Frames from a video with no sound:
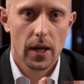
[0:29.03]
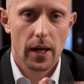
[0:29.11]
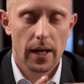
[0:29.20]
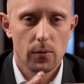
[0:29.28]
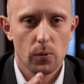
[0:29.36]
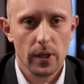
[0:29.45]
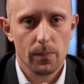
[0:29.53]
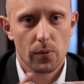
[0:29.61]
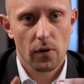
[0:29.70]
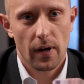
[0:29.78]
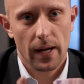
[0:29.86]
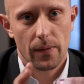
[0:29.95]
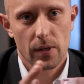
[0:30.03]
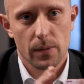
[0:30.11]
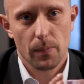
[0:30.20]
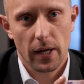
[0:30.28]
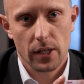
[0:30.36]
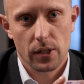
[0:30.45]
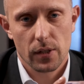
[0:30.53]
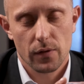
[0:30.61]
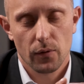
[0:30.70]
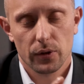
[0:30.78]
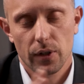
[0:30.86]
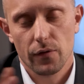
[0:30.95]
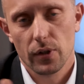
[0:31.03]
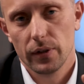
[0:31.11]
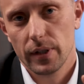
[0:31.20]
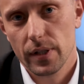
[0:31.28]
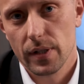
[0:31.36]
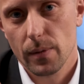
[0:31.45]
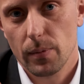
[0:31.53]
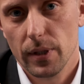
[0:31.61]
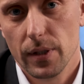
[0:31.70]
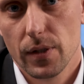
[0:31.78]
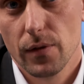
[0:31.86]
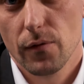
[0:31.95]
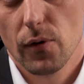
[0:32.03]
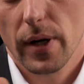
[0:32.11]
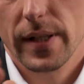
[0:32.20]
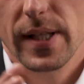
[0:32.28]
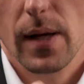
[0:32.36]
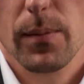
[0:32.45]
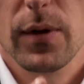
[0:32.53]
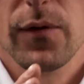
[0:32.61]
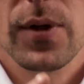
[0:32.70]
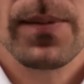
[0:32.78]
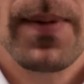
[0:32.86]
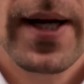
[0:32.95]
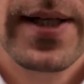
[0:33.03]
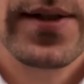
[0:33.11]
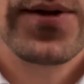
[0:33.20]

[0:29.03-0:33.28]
And we provide these patients for different disciplines, for example for spine